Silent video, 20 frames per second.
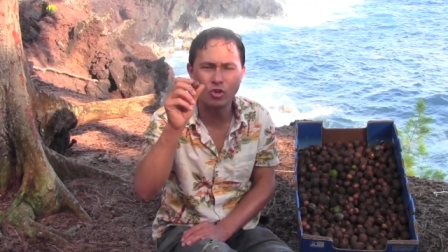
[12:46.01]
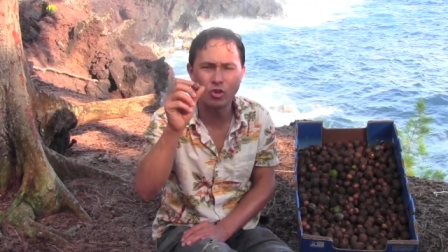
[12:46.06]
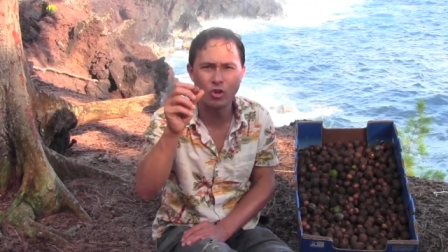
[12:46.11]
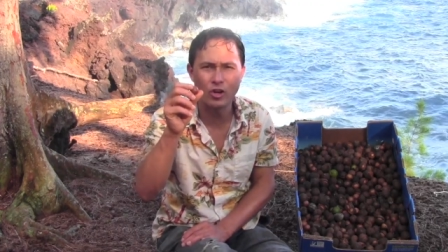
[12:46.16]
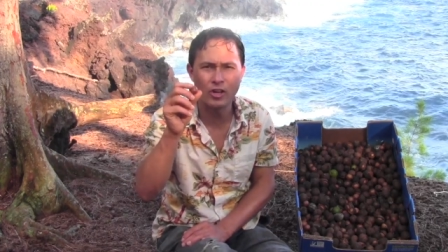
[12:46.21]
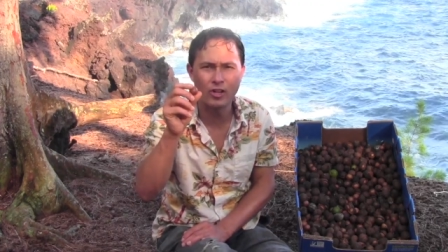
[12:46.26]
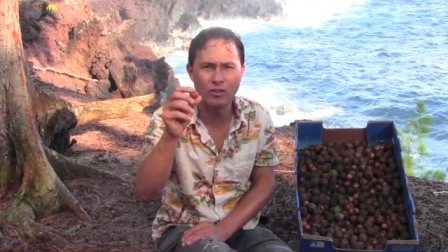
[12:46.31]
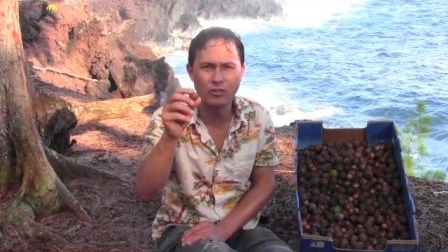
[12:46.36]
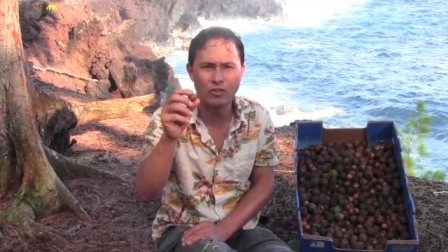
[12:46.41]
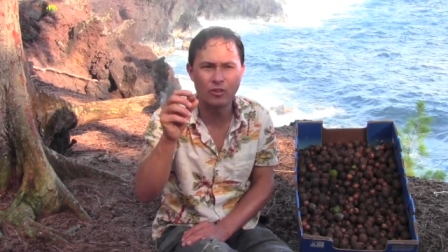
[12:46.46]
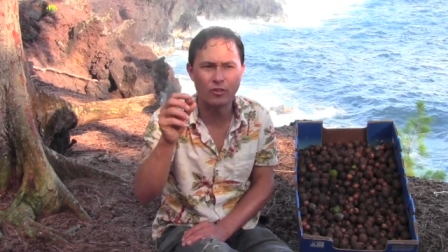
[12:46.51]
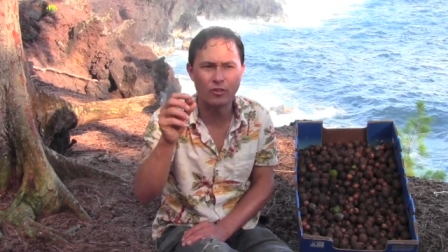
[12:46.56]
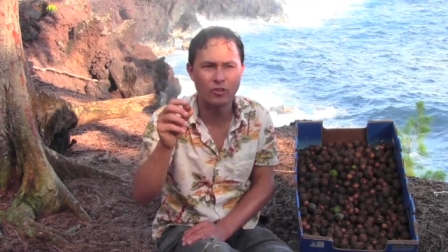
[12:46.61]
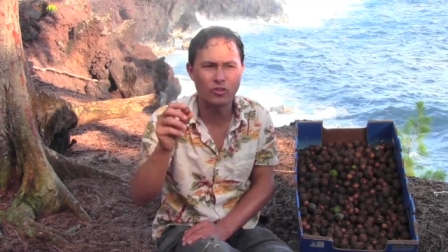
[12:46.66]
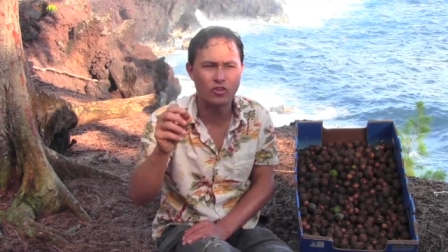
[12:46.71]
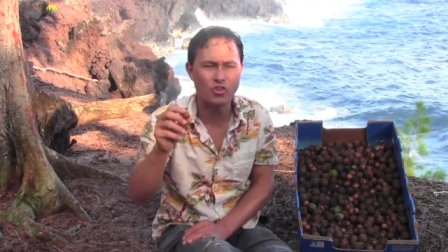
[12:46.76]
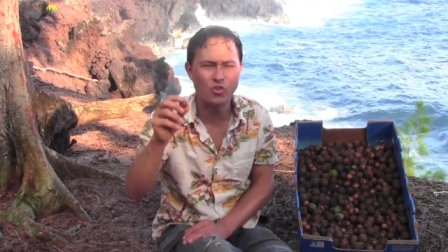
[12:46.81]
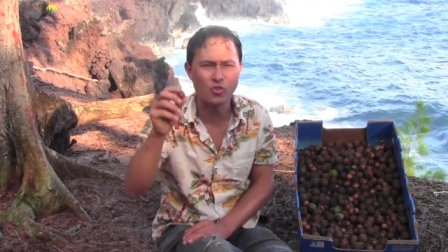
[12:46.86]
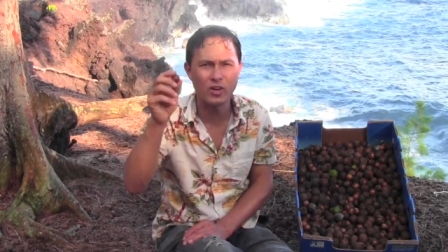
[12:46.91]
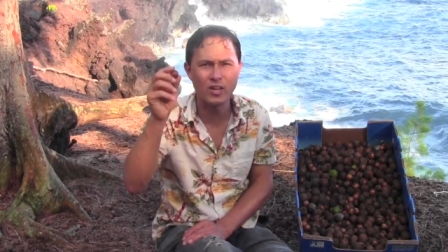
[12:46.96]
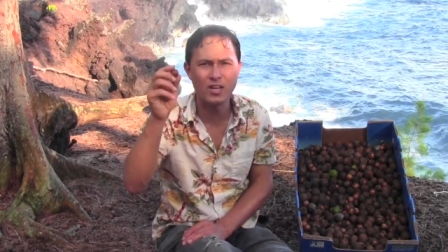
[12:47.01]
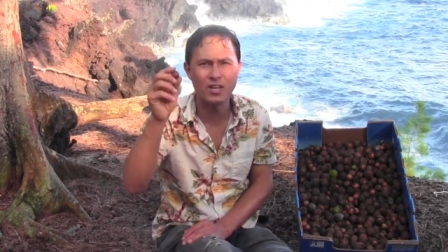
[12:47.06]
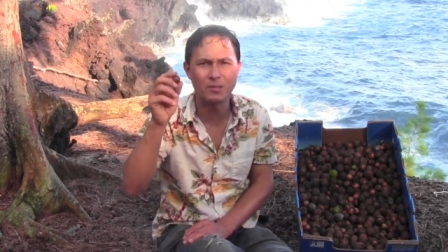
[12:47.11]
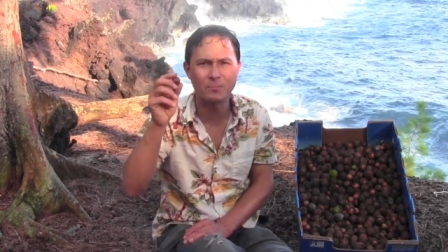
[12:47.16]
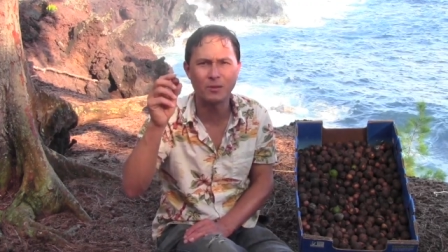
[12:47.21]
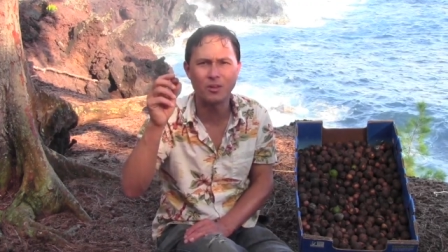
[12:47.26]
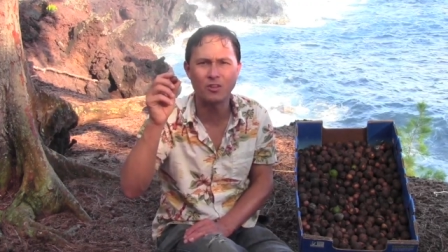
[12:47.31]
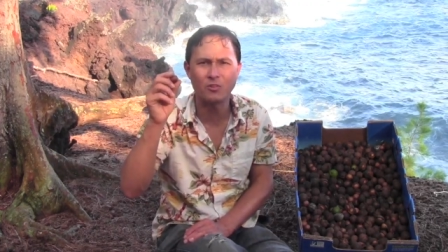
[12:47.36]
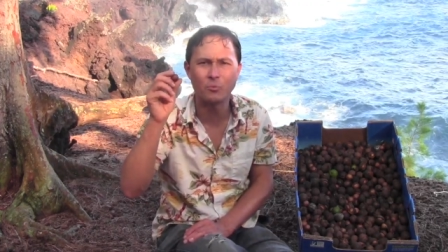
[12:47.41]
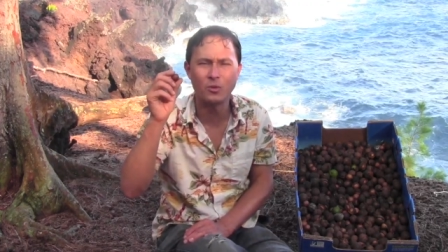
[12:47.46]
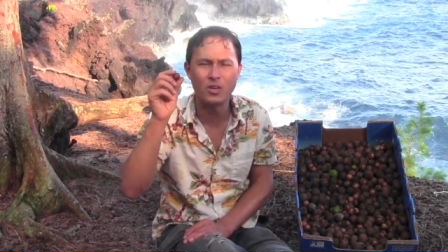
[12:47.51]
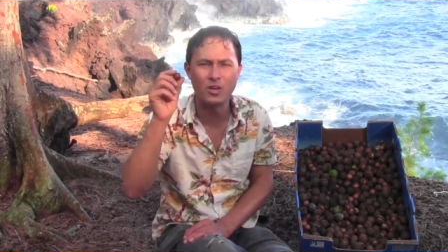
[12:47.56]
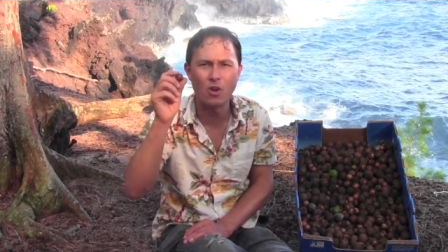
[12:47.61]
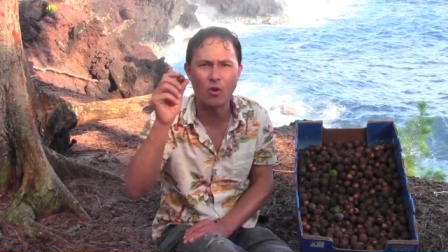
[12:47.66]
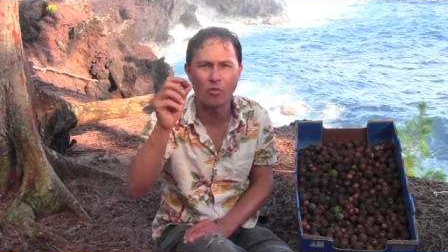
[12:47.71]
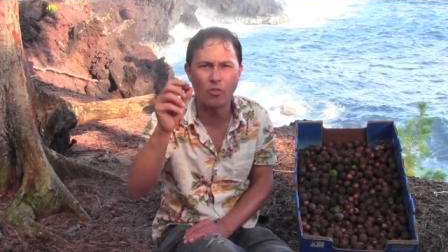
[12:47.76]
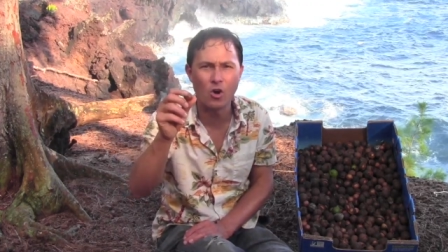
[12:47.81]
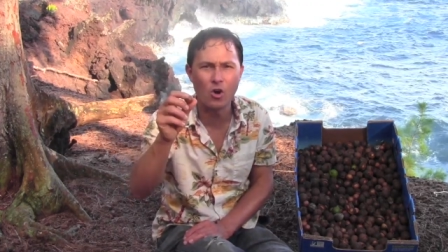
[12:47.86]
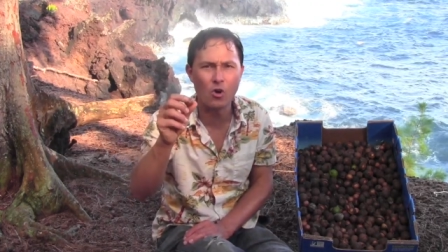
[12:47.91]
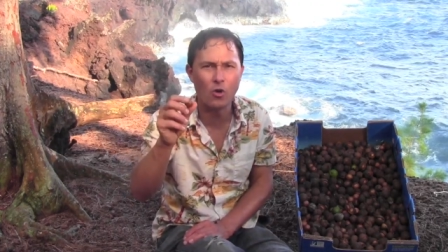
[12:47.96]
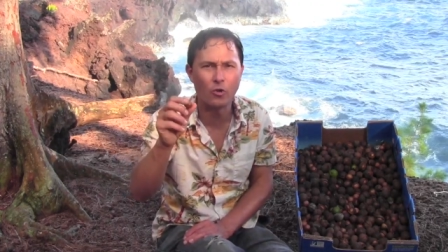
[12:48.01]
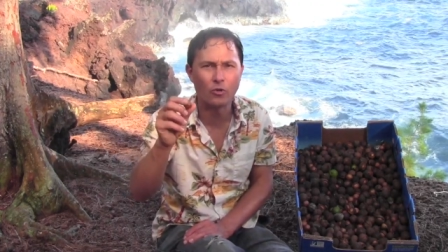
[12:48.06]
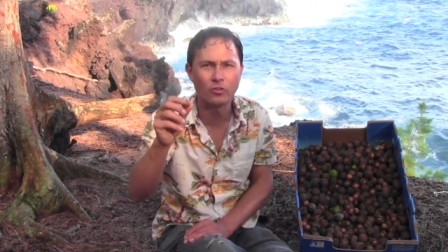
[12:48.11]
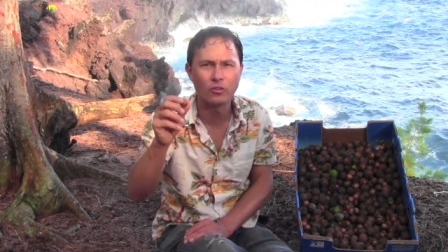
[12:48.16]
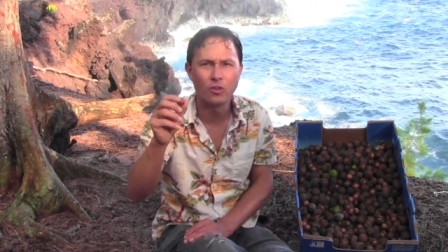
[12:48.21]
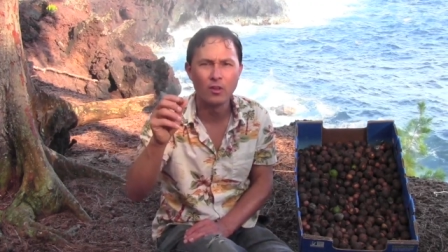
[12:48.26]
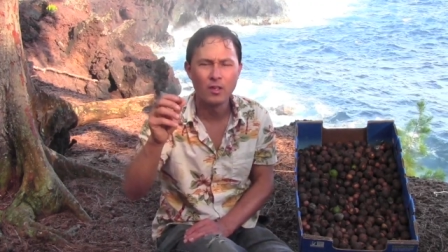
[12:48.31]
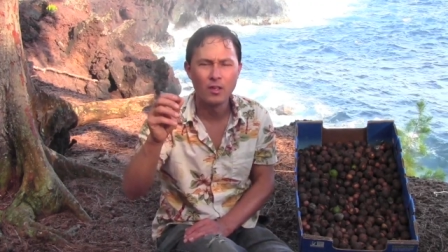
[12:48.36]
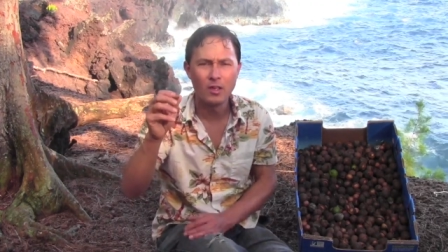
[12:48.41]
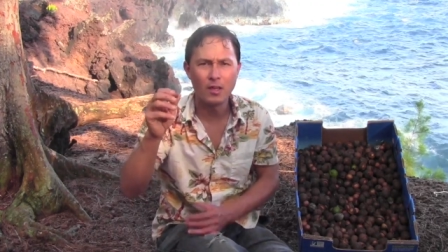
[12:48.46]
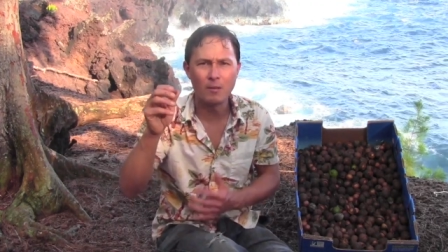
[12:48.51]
turn into the trees because we know those,